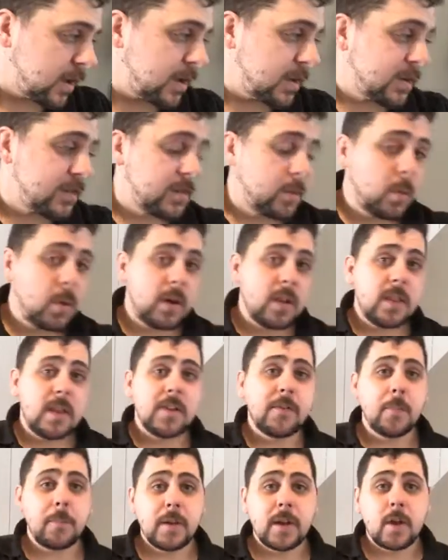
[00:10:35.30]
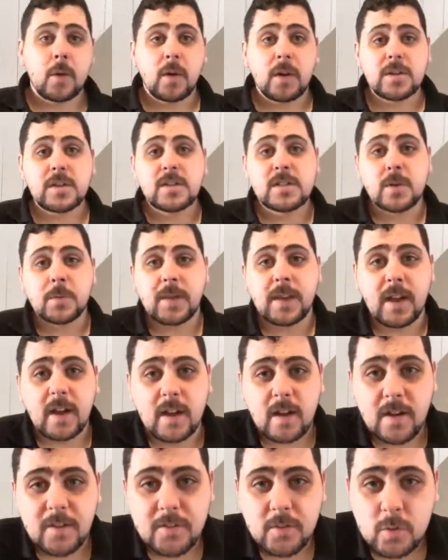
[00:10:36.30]
So one of the other big questions that we get
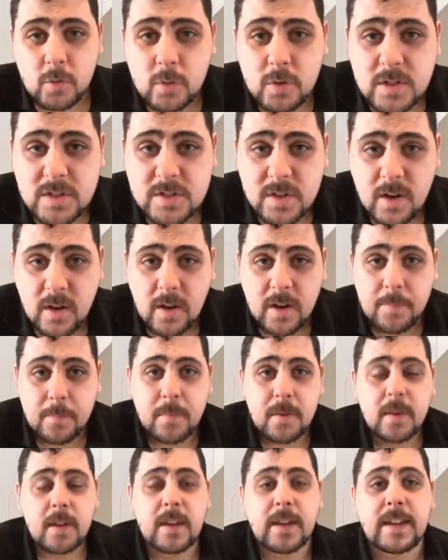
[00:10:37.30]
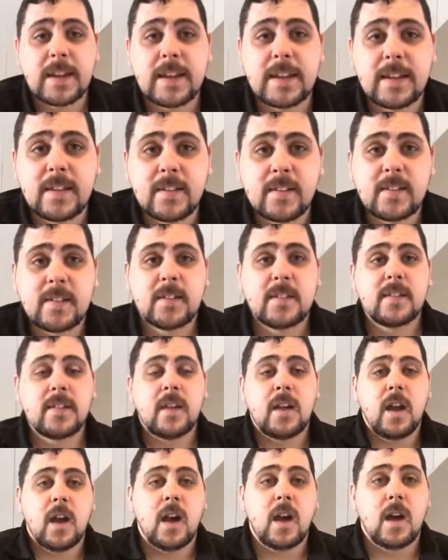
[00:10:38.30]
asked all the time is,
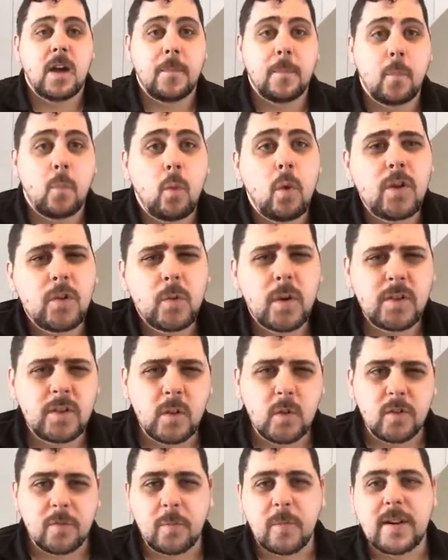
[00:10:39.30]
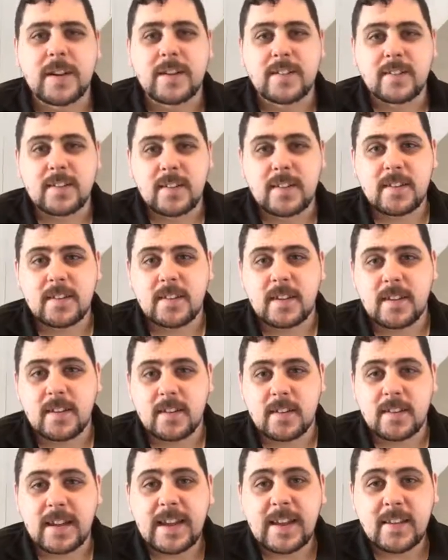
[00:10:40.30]
what do I do with my
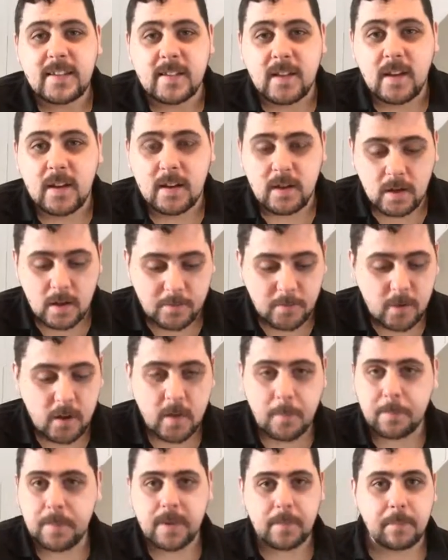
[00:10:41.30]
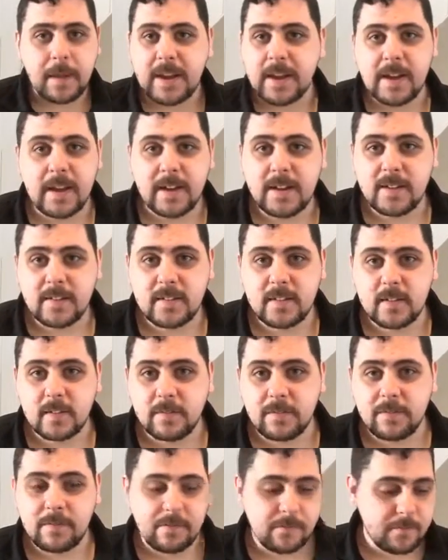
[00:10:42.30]
existing data? You know, I've got a big mailing list of
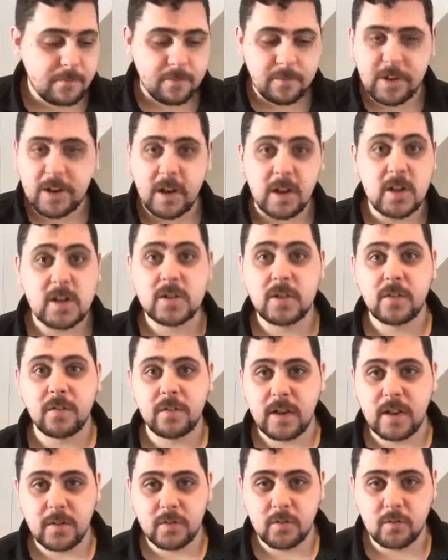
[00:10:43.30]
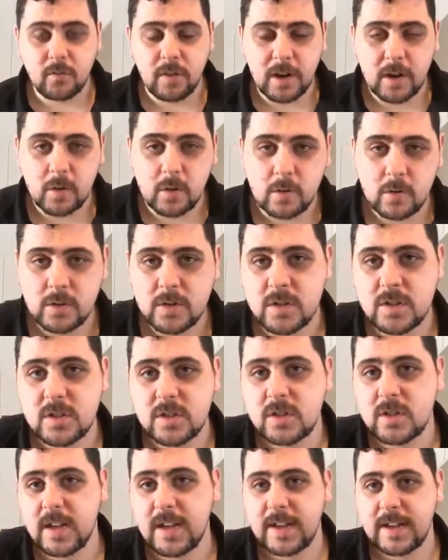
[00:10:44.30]
300,000 records.
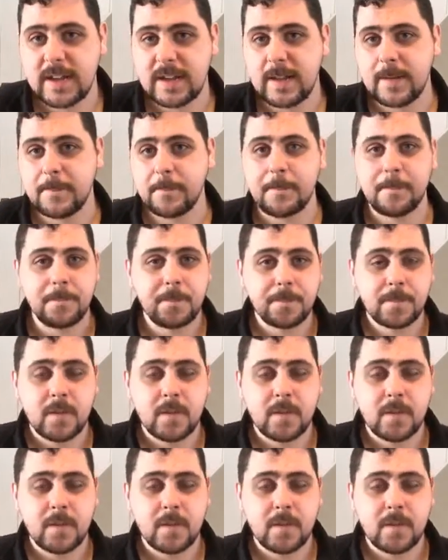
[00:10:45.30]
Can